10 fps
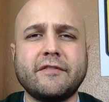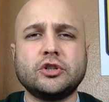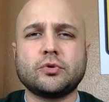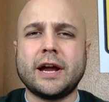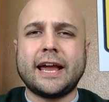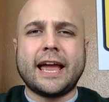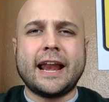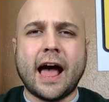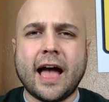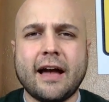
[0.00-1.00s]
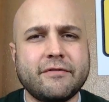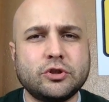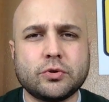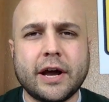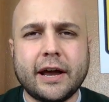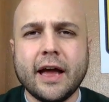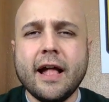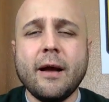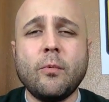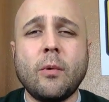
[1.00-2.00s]
a drink and I have a drink,
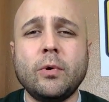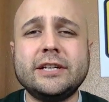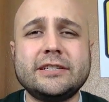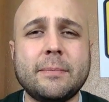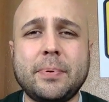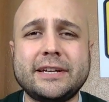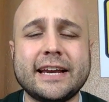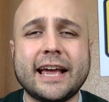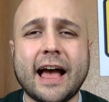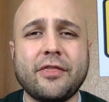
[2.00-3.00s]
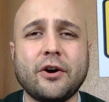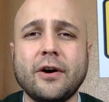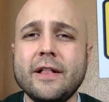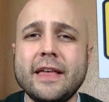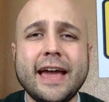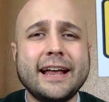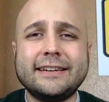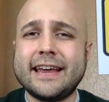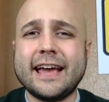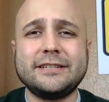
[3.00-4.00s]
and when we sip it together, it
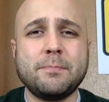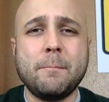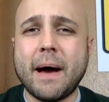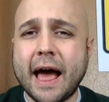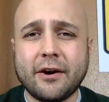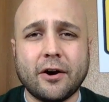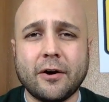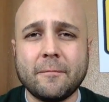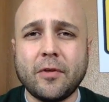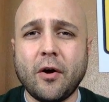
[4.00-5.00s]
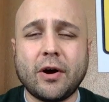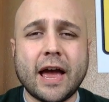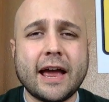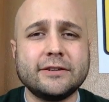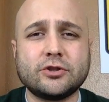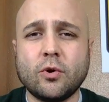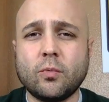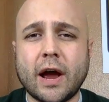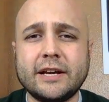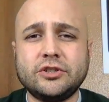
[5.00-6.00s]
tastes better. Okay, so
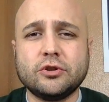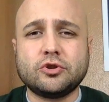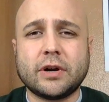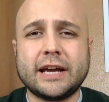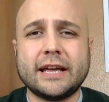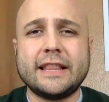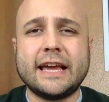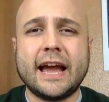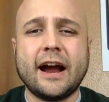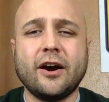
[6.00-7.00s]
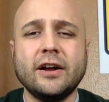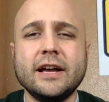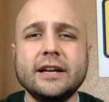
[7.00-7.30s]
raise your drink in the air.